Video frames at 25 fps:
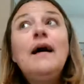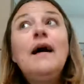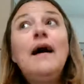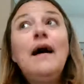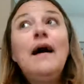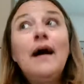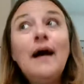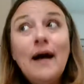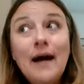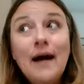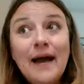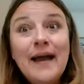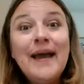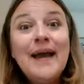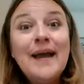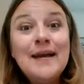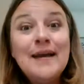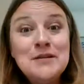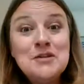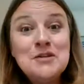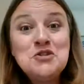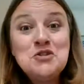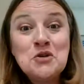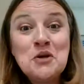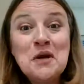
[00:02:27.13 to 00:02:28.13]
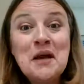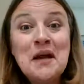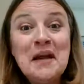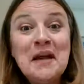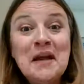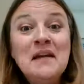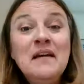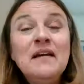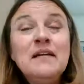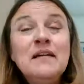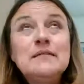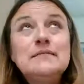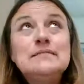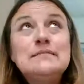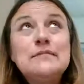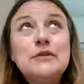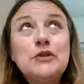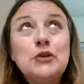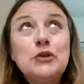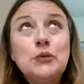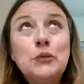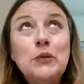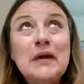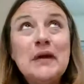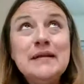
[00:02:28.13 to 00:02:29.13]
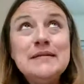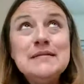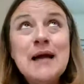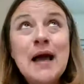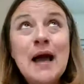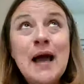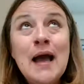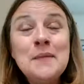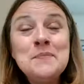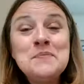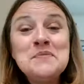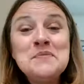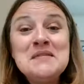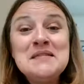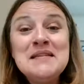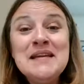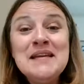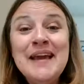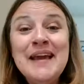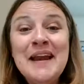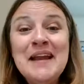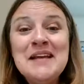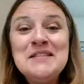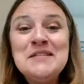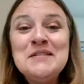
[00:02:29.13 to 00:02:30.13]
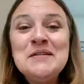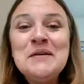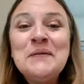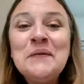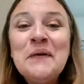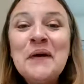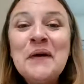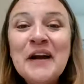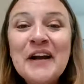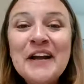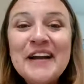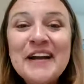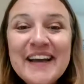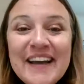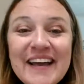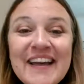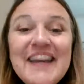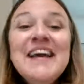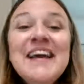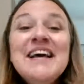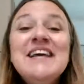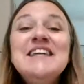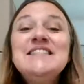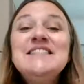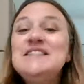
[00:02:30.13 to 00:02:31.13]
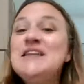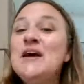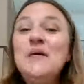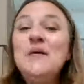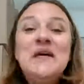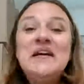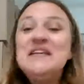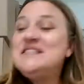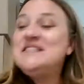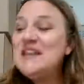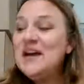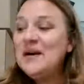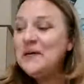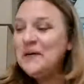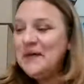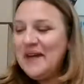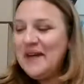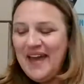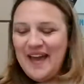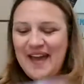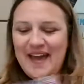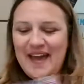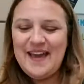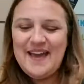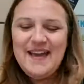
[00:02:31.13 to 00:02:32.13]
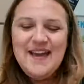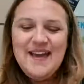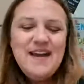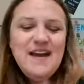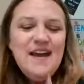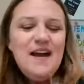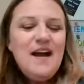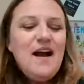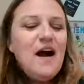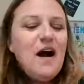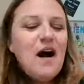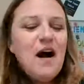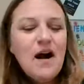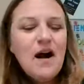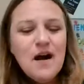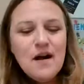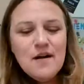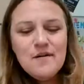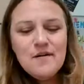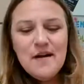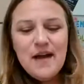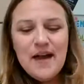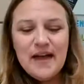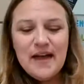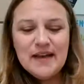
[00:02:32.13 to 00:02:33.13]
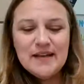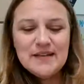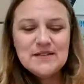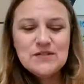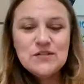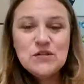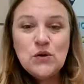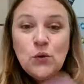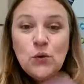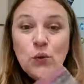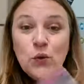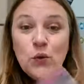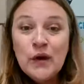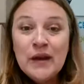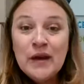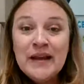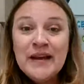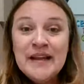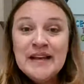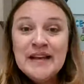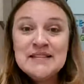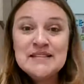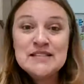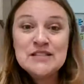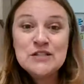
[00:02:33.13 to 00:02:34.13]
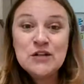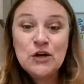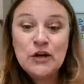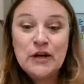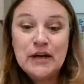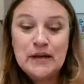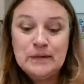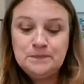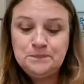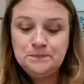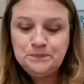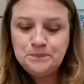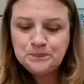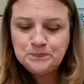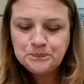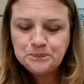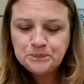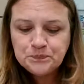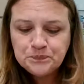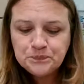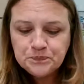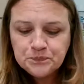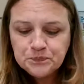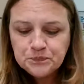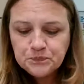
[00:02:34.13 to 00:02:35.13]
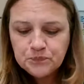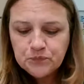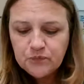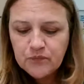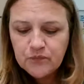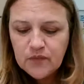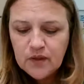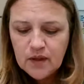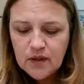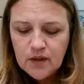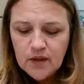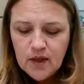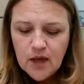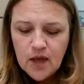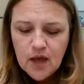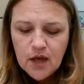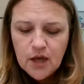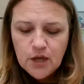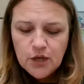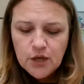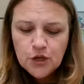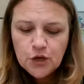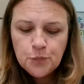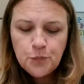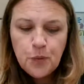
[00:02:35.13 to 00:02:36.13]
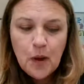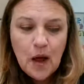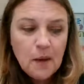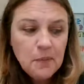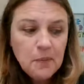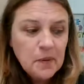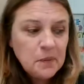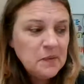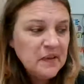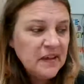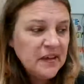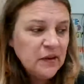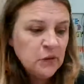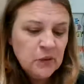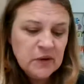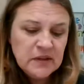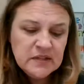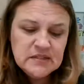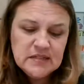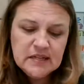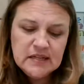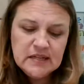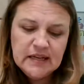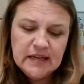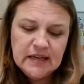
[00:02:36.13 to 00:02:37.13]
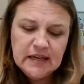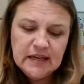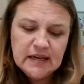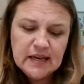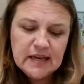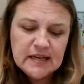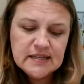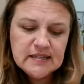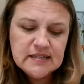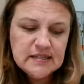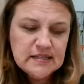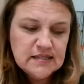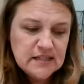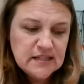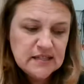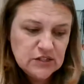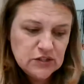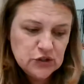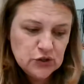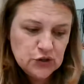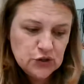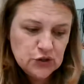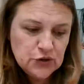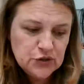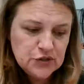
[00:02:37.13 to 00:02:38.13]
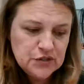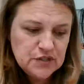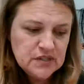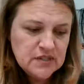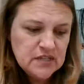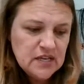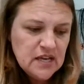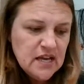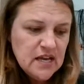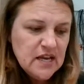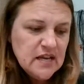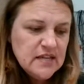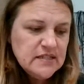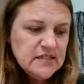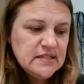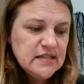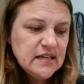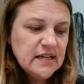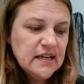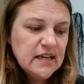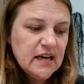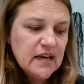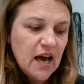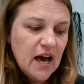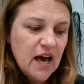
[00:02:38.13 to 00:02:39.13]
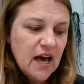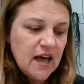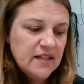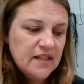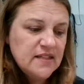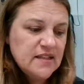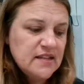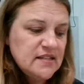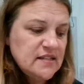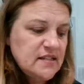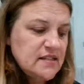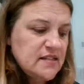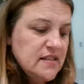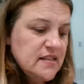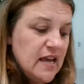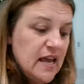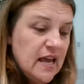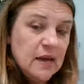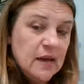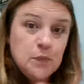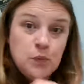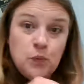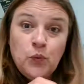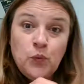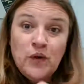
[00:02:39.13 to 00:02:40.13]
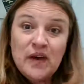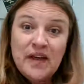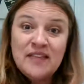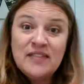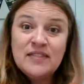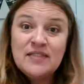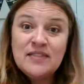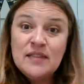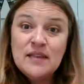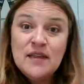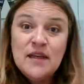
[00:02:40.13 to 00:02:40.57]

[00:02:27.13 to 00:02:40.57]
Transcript: I had to try 3 times to get it to work. So it's okay. All right. So we're going to get started. You're probably going to need a scissors to cut this tape with.